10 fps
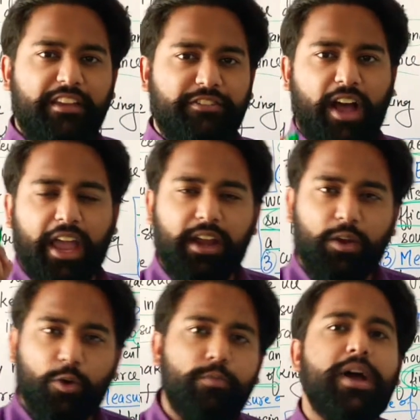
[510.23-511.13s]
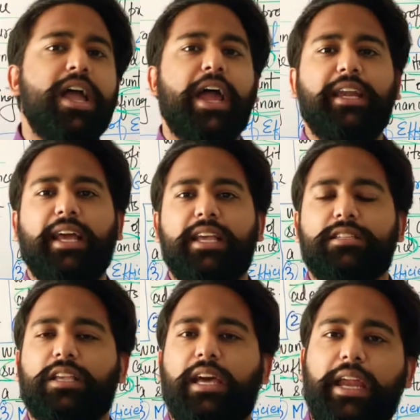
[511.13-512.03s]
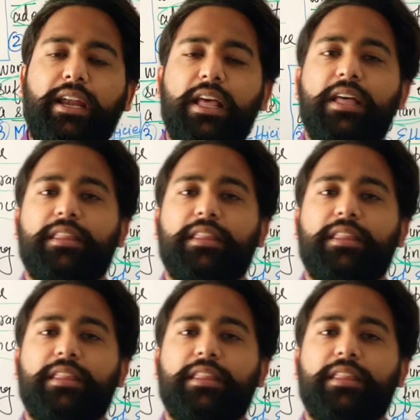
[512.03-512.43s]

If I know my idea is correct,